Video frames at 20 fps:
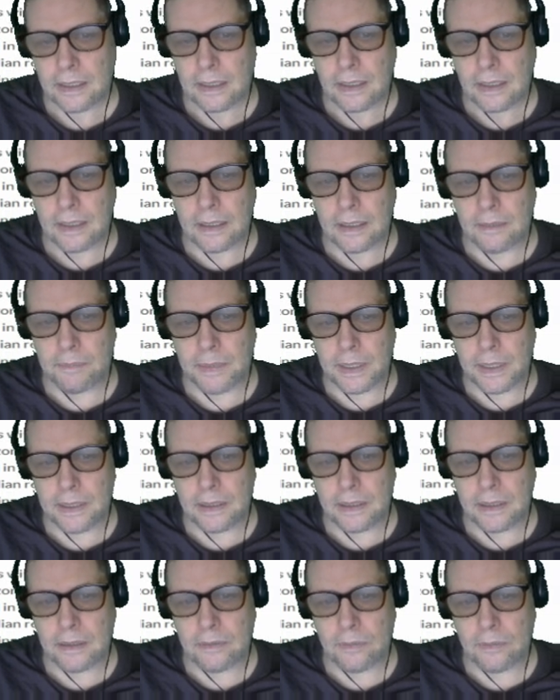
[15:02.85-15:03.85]
And but
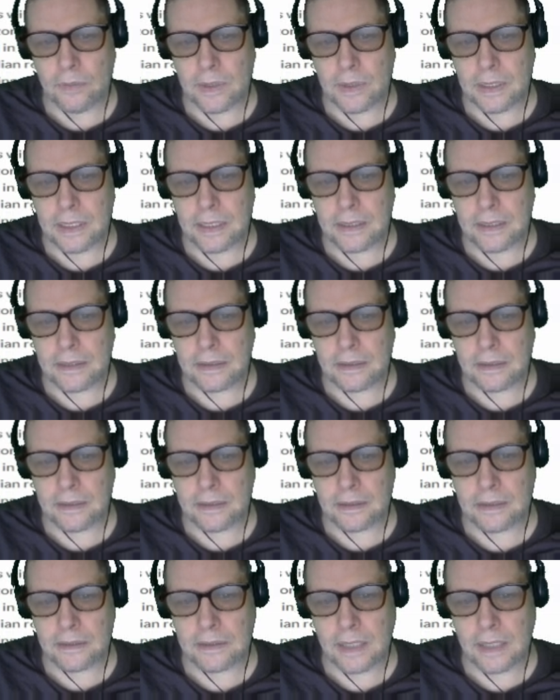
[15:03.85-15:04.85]
when these
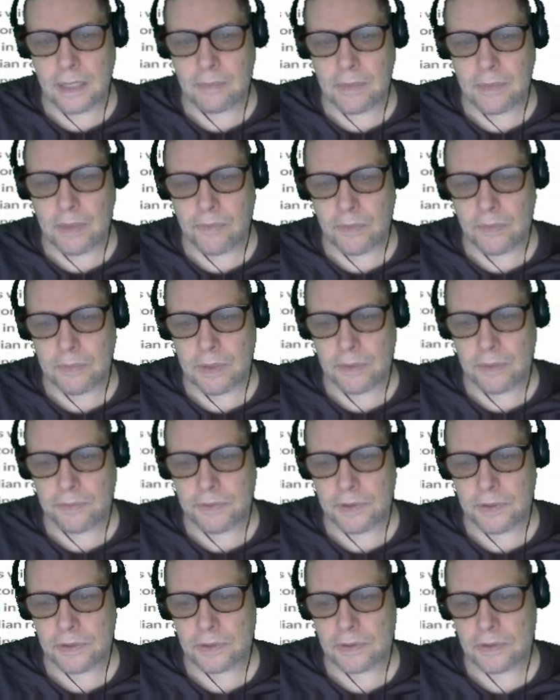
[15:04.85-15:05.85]
same government
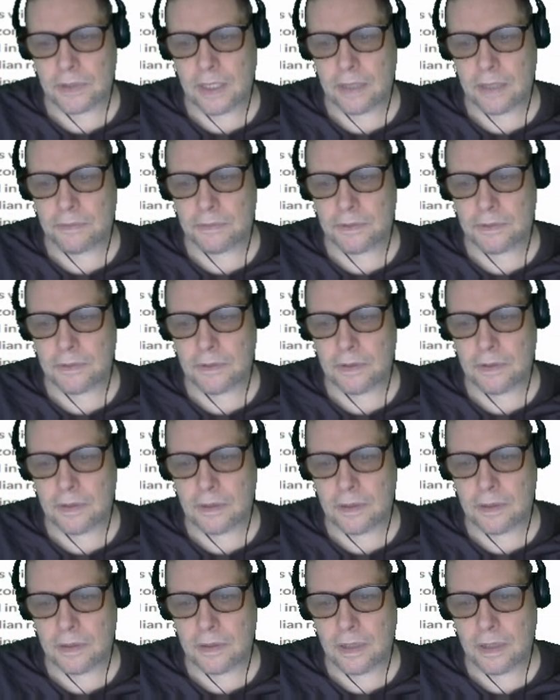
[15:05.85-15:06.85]
officials have
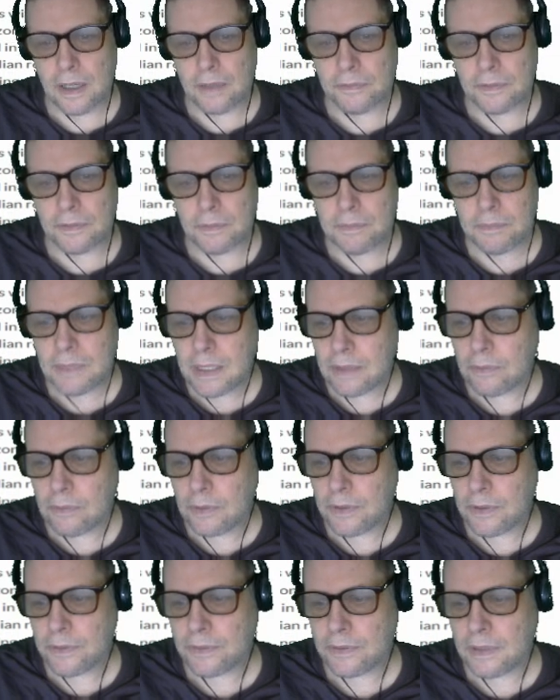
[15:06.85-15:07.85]
to meet
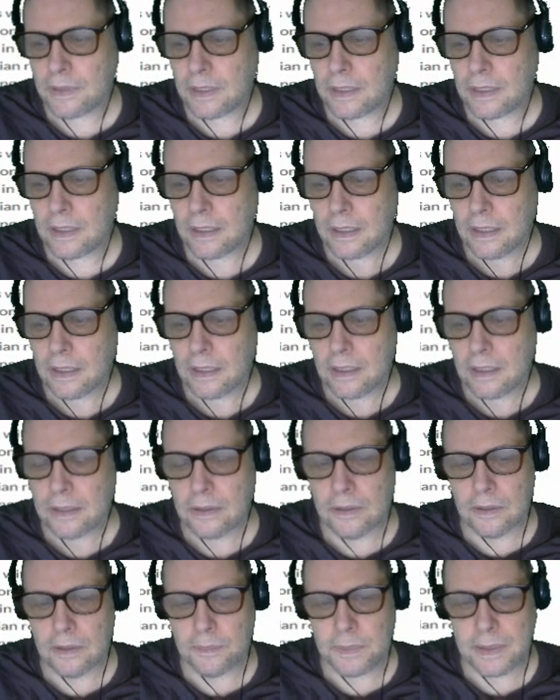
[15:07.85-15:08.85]
with the
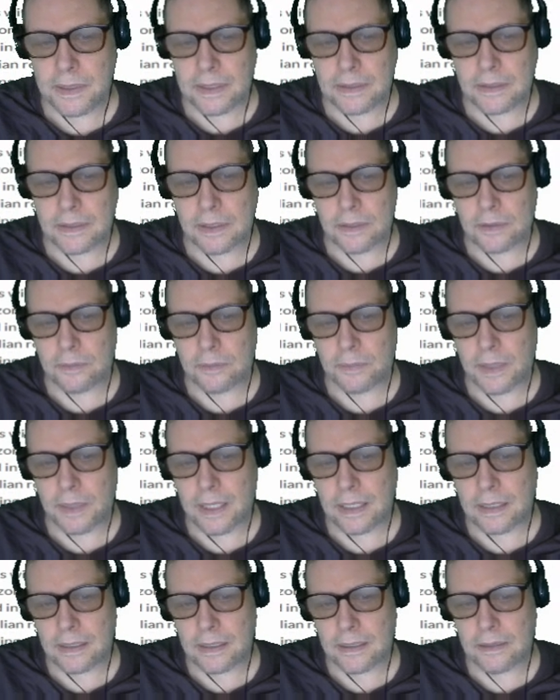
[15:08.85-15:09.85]
European Central
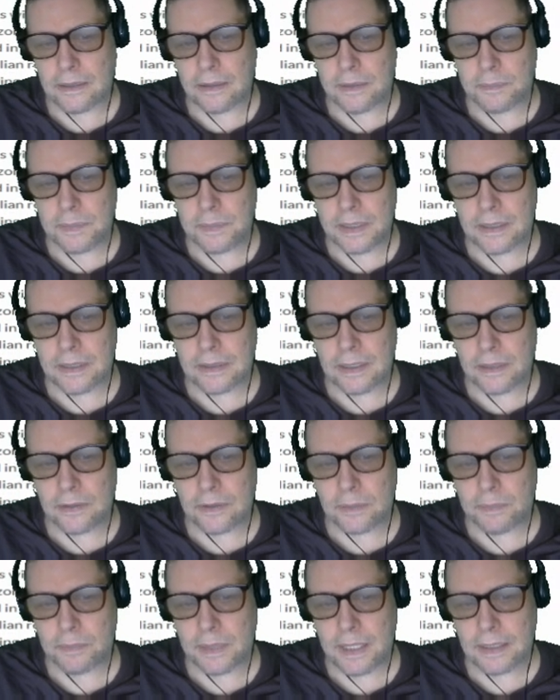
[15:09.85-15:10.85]
Bank, and the European
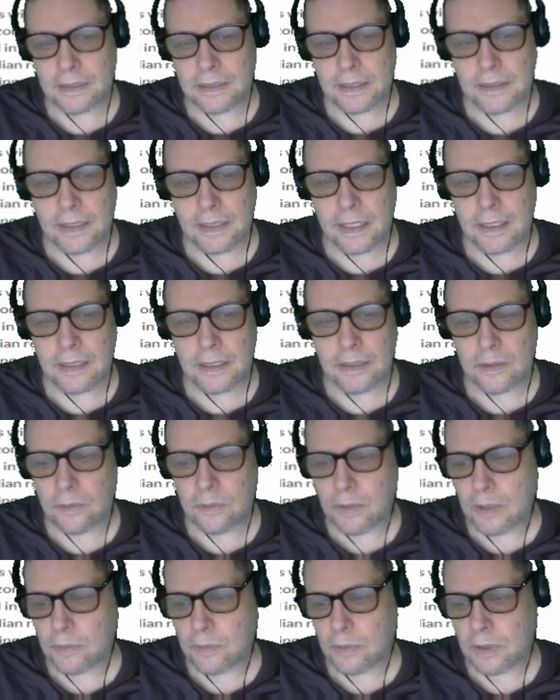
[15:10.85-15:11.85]
Central Bank says, hey, you know
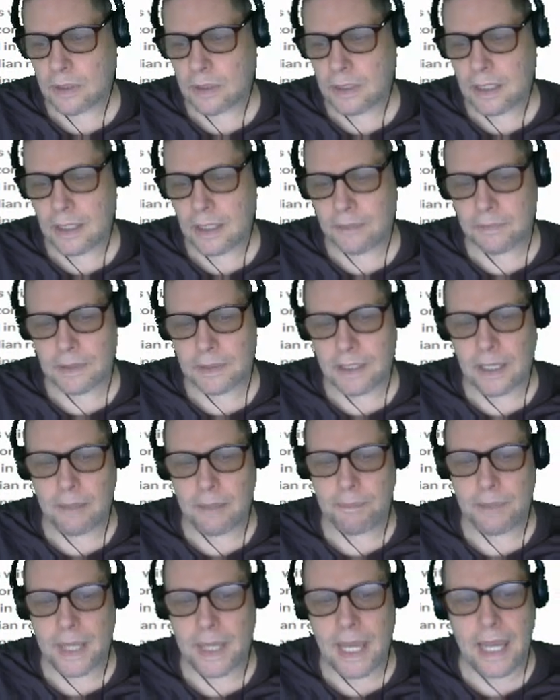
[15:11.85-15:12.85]
what? We're going to have to cut
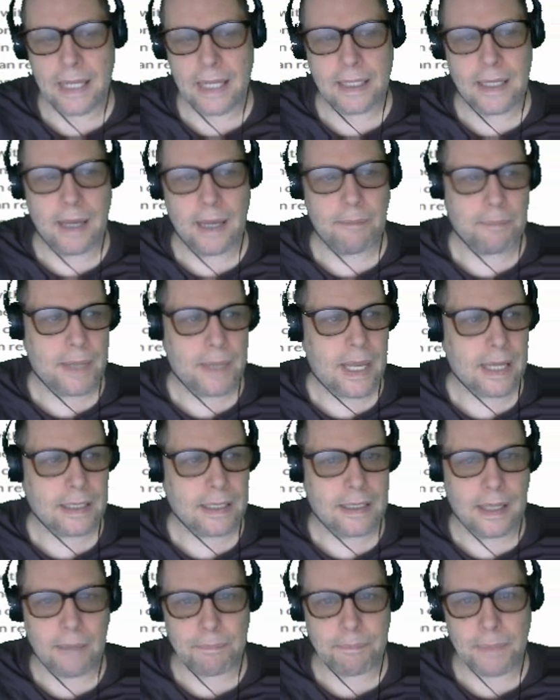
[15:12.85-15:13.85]
back, cut back,
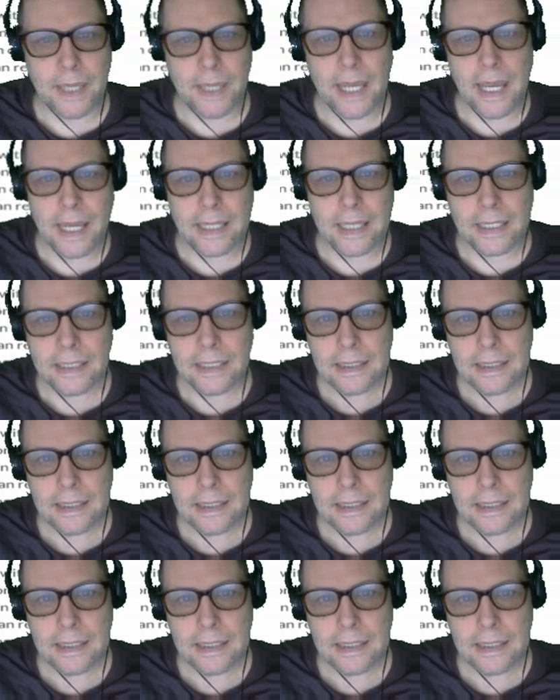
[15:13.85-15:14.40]
cut back.